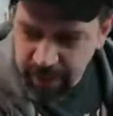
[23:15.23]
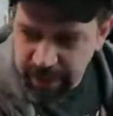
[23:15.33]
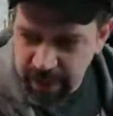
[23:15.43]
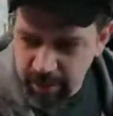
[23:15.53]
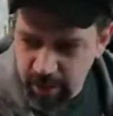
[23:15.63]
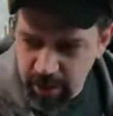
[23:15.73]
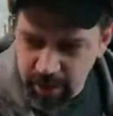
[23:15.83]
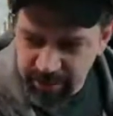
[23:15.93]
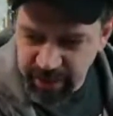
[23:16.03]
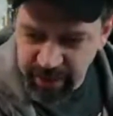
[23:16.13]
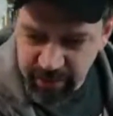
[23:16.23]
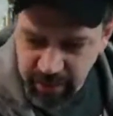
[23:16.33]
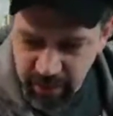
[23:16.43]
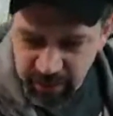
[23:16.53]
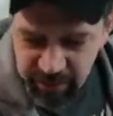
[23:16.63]
the camera harness thing.
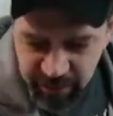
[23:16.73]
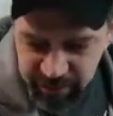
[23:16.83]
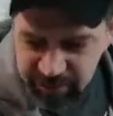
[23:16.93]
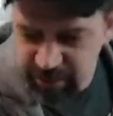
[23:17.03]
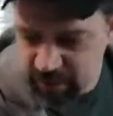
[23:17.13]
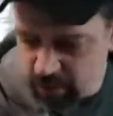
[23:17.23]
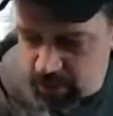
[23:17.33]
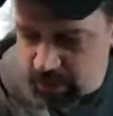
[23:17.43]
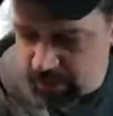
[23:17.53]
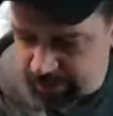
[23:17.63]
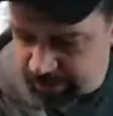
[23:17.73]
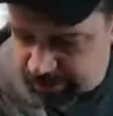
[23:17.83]
No, let's just, you know what?